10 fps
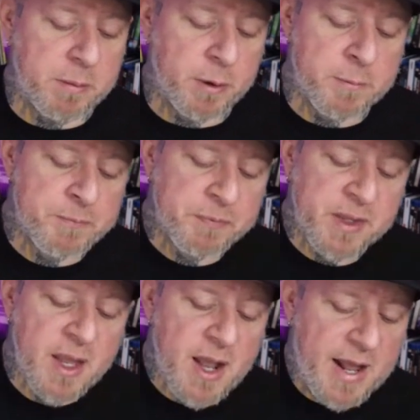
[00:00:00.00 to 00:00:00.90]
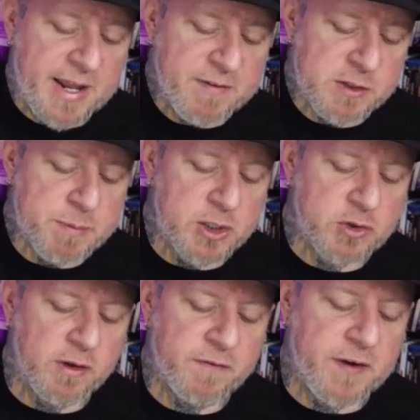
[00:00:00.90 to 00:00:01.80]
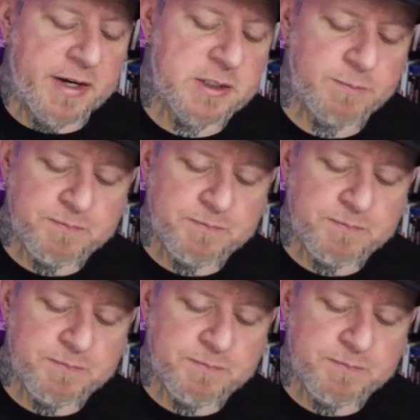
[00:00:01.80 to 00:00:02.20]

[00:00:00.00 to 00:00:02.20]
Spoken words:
But I gave the special effects